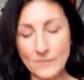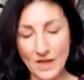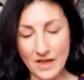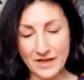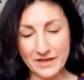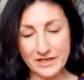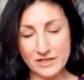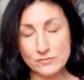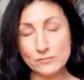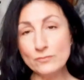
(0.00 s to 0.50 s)

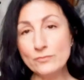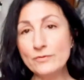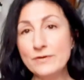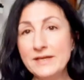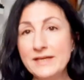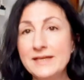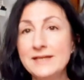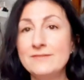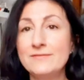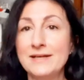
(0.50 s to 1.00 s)
and it's
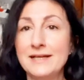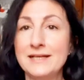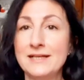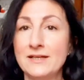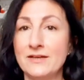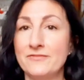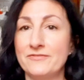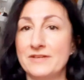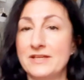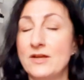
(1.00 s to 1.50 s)
really, really
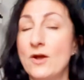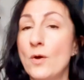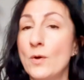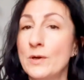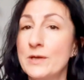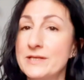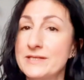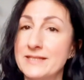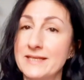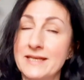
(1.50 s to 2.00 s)
lovely.
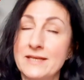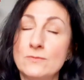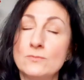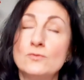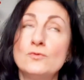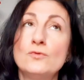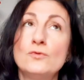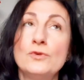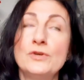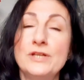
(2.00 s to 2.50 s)
Quality,
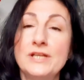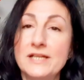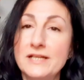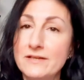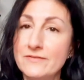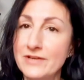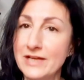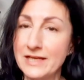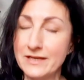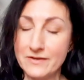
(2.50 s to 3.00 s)

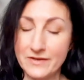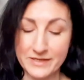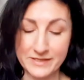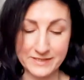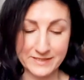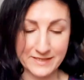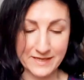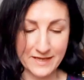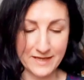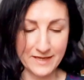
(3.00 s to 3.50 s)
really, really
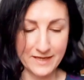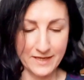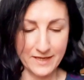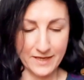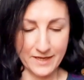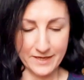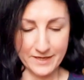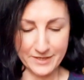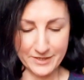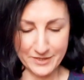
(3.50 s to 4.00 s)
nice.
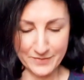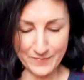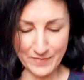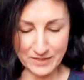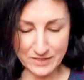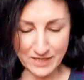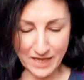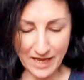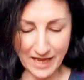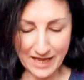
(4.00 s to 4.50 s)
Um,
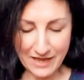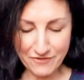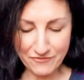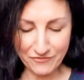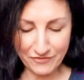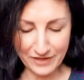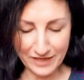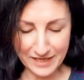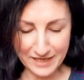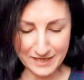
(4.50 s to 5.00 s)
it's
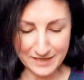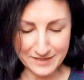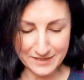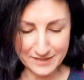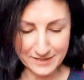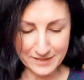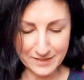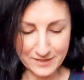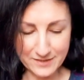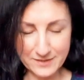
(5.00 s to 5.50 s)
heavy,
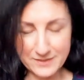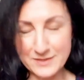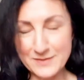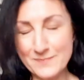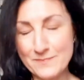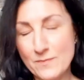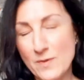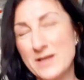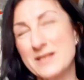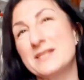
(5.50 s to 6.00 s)
to
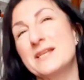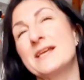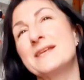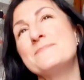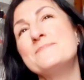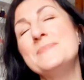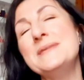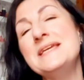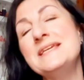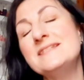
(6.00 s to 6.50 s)
might say
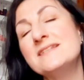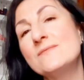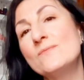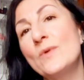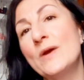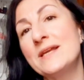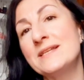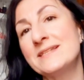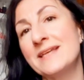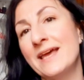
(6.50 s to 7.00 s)
medium
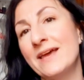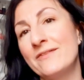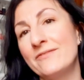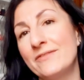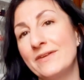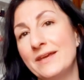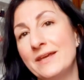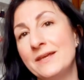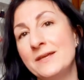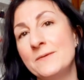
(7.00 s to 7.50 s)
weight to
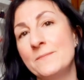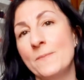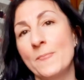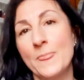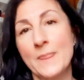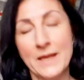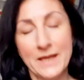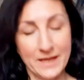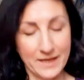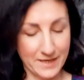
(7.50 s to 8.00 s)
heavy.
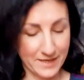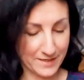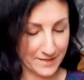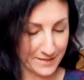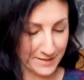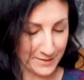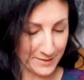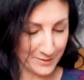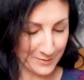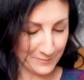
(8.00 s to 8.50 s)

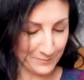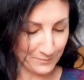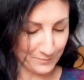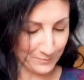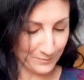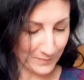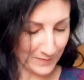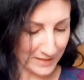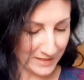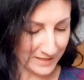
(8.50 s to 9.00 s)

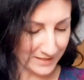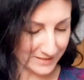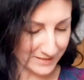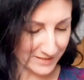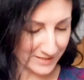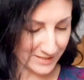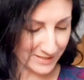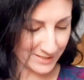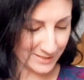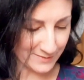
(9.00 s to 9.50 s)
Um,
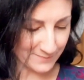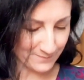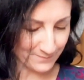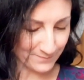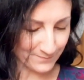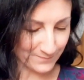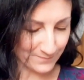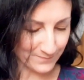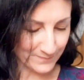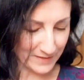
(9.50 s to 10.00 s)
it's,
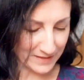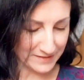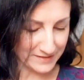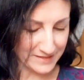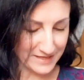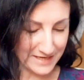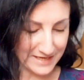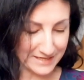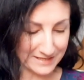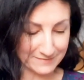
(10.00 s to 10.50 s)

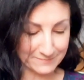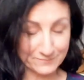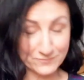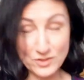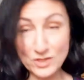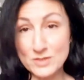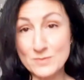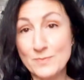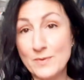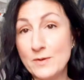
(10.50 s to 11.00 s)
yeah,
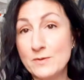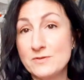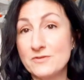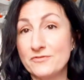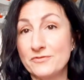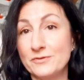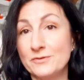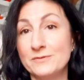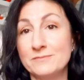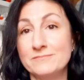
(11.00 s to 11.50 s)
just
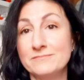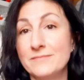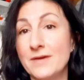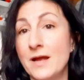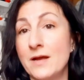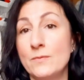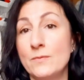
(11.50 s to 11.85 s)
beautiful. I